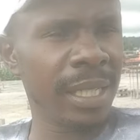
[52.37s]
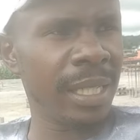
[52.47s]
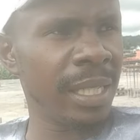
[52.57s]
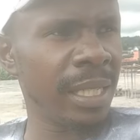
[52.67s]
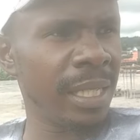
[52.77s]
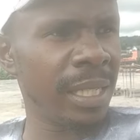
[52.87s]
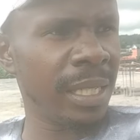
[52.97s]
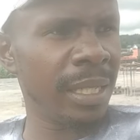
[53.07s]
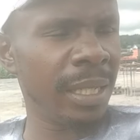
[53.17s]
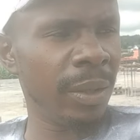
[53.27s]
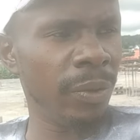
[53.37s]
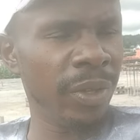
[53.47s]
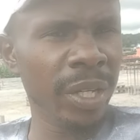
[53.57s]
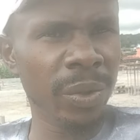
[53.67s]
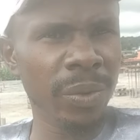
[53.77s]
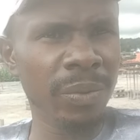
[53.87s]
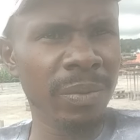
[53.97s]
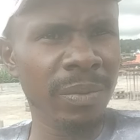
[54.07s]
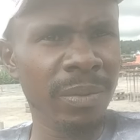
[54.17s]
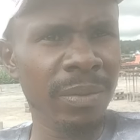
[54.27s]
Udiru.
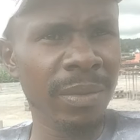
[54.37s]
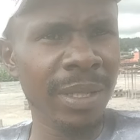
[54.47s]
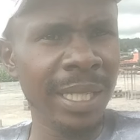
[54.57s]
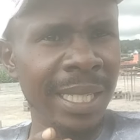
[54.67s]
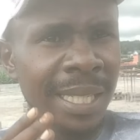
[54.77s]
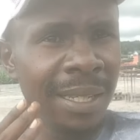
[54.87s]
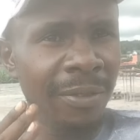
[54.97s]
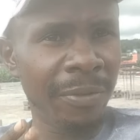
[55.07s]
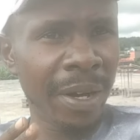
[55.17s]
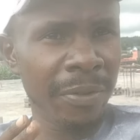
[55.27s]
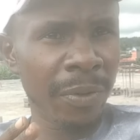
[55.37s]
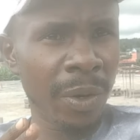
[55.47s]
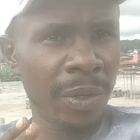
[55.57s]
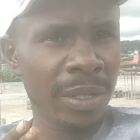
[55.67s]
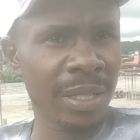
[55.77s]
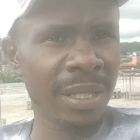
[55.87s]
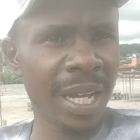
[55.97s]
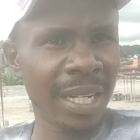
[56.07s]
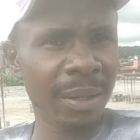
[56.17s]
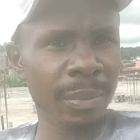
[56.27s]
Five floors
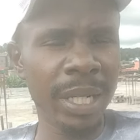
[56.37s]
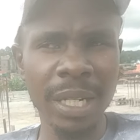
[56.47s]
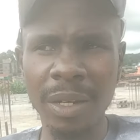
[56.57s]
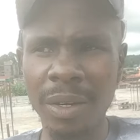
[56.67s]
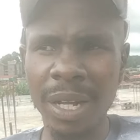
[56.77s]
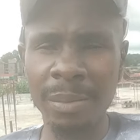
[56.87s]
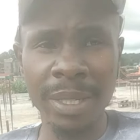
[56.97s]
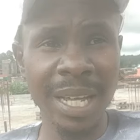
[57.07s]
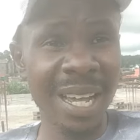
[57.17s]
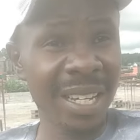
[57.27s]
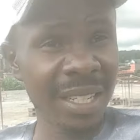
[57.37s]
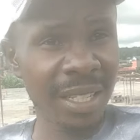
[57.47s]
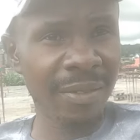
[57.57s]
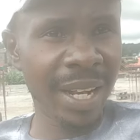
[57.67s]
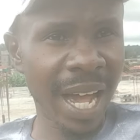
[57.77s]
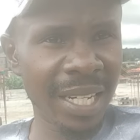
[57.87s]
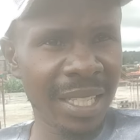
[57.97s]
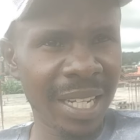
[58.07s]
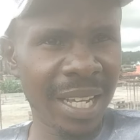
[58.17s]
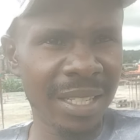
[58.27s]
and the building collapsed. It even
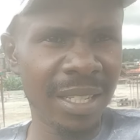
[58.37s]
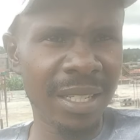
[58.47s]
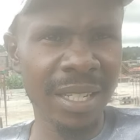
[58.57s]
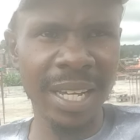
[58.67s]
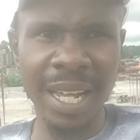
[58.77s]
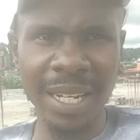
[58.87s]
had tenants inside,